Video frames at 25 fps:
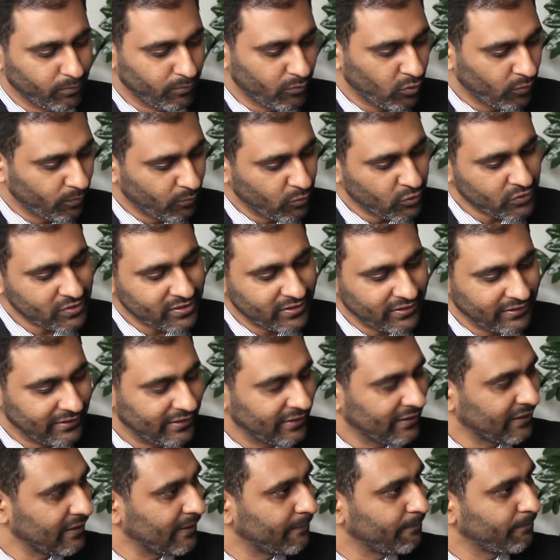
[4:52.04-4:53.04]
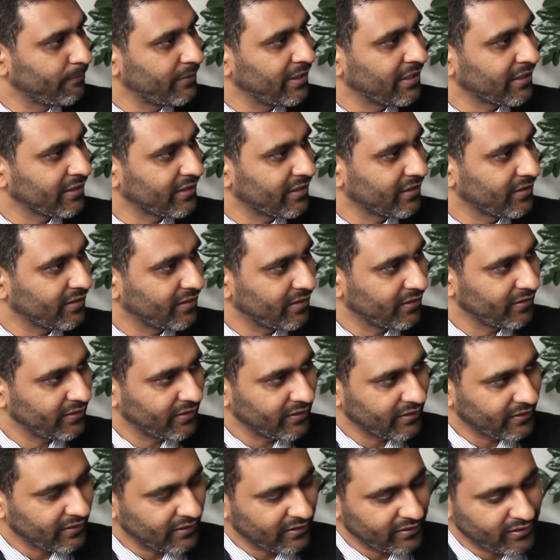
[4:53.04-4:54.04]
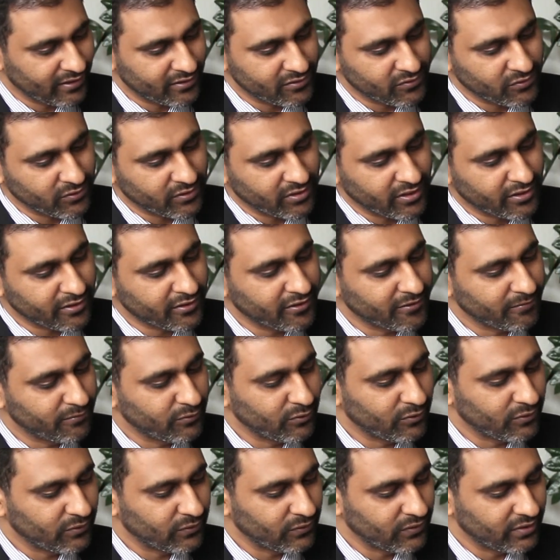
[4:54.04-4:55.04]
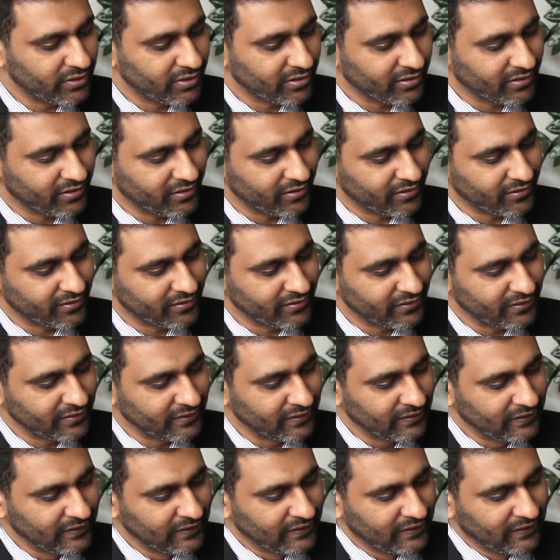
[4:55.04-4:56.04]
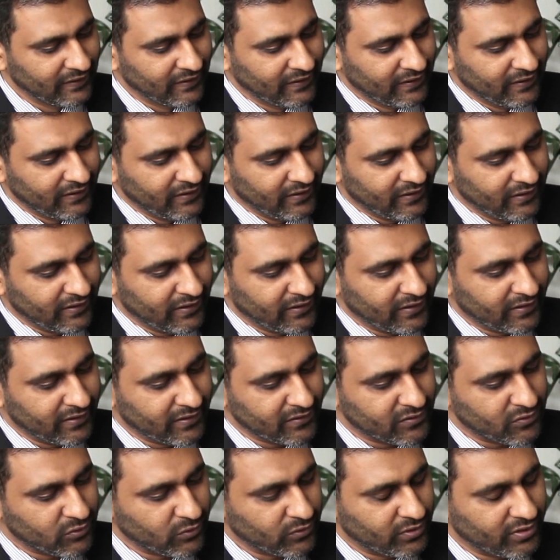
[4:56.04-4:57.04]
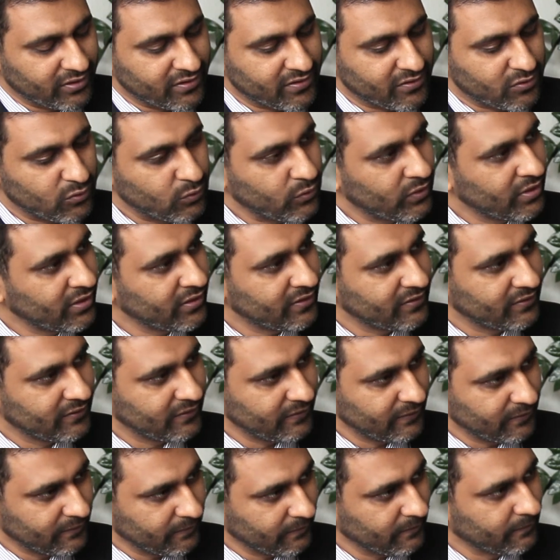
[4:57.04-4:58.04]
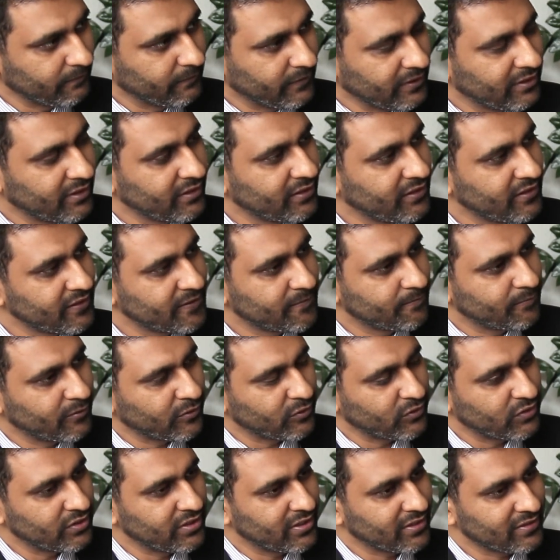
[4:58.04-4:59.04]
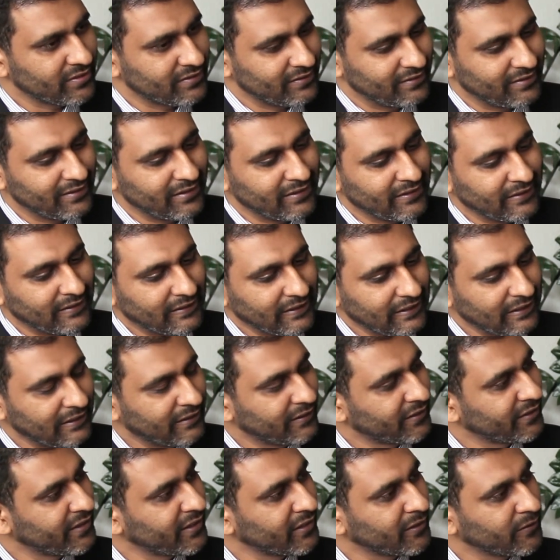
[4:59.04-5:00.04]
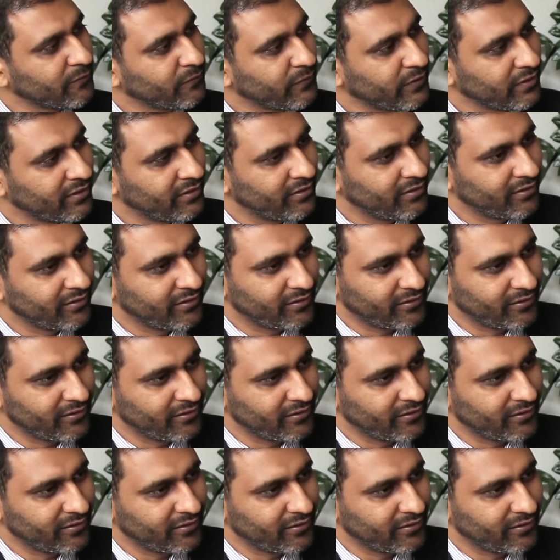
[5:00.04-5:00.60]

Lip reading: mostly they come back, and then they can also contribute to their country. So the students within these projects, they interact with